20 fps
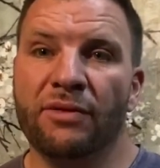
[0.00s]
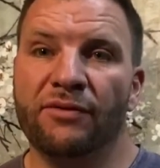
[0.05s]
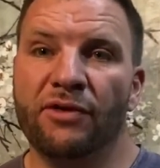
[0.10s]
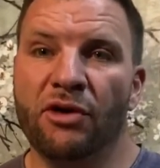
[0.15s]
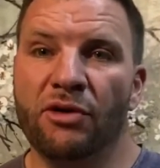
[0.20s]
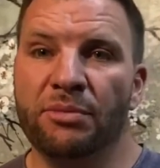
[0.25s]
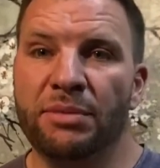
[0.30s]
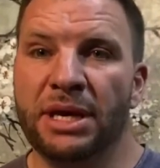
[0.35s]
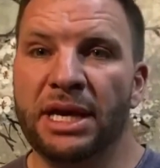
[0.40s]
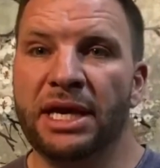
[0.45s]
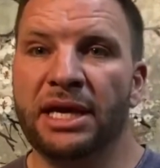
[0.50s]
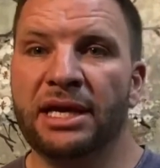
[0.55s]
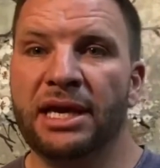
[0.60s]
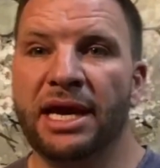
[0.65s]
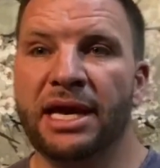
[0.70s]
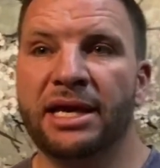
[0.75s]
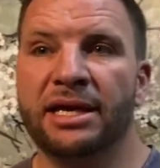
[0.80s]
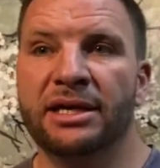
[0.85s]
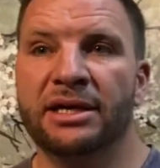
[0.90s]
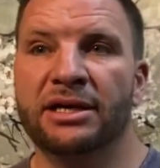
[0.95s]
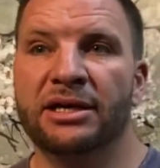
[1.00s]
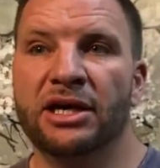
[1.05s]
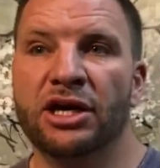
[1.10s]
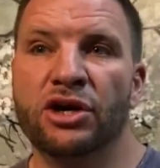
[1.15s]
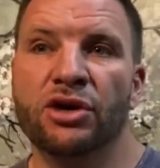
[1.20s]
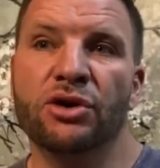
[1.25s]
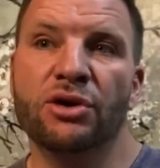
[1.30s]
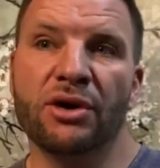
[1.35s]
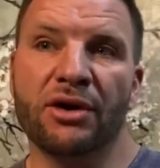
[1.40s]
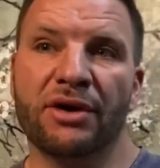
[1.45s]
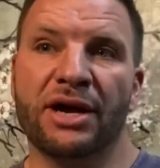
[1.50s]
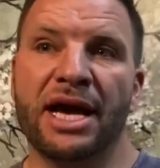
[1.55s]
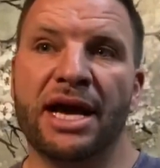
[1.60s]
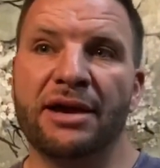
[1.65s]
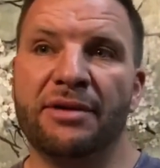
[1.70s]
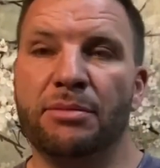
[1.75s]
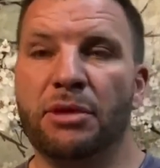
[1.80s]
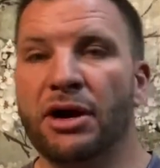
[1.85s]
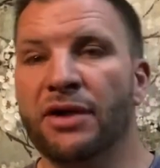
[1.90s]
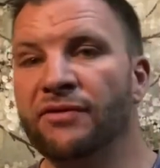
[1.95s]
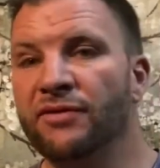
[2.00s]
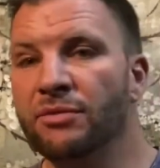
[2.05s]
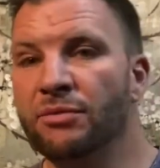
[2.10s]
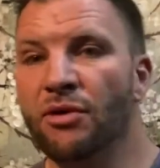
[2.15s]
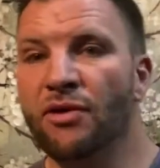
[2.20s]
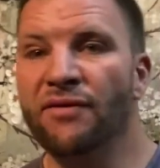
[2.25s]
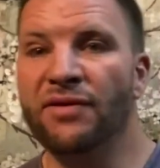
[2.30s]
opening like a hook, kind of part of a movie.